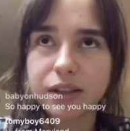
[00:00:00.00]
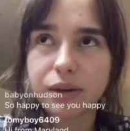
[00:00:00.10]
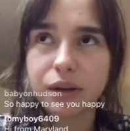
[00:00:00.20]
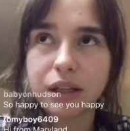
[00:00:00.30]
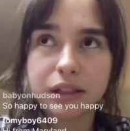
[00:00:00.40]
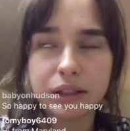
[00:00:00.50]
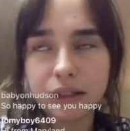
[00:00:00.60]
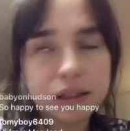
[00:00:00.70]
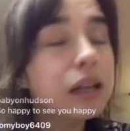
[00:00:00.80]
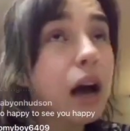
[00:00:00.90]
Like
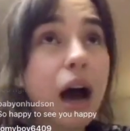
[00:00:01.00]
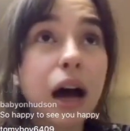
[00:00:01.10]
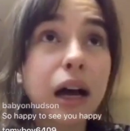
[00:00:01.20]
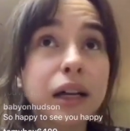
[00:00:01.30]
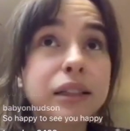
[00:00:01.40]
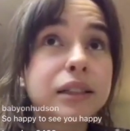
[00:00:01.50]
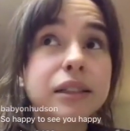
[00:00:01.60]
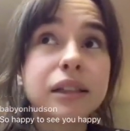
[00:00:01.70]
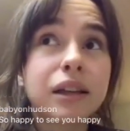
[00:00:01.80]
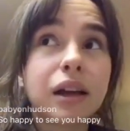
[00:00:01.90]
I saw it
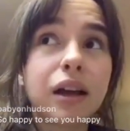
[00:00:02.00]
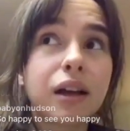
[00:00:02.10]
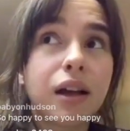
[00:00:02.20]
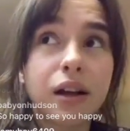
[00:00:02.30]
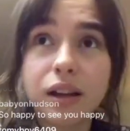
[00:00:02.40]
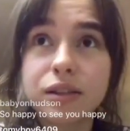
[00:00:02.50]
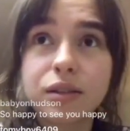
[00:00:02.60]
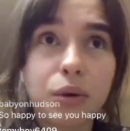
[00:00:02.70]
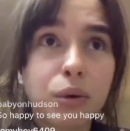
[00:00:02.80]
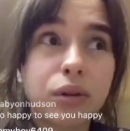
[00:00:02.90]
in
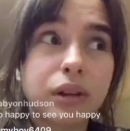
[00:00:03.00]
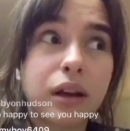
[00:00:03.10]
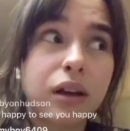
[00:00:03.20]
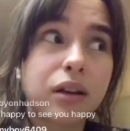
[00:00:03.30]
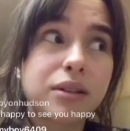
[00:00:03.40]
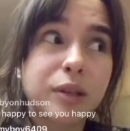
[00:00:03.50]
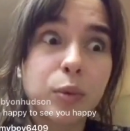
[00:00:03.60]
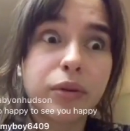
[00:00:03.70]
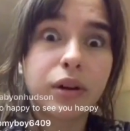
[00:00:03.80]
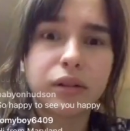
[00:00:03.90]
Texas,
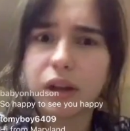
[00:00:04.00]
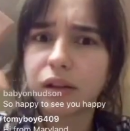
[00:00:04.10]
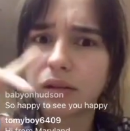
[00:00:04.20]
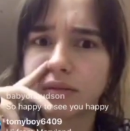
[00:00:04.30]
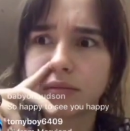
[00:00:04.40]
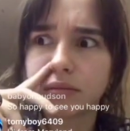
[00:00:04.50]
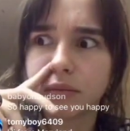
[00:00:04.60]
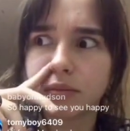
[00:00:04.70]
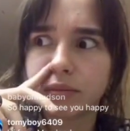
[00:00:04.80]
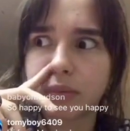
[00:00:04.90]
Arizona,
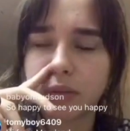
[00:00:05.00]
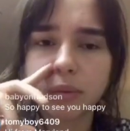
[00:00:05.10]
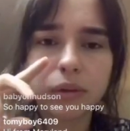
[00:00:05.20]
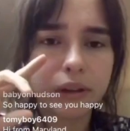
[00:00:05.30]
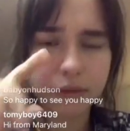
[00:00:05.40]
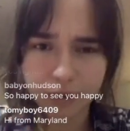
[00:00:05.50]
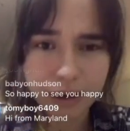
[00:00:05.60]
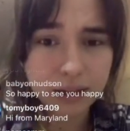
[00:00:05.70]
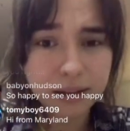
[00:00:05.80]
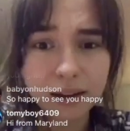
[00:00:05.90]
somewhere like
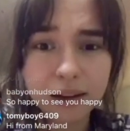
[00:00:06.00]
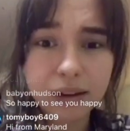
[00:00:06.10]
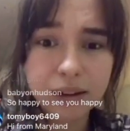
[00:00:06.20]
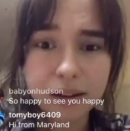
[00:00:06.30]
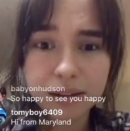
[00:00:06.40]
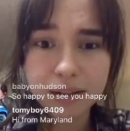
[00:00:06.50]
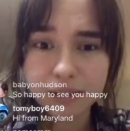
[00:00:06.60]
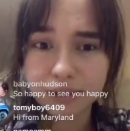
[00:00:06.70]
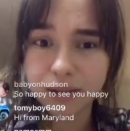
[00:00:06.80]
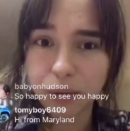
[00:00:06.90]
probably
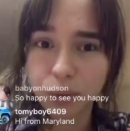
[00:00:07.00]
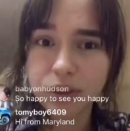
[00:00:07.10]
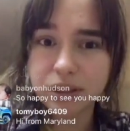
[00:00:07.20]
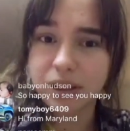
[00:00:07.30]
Nevada.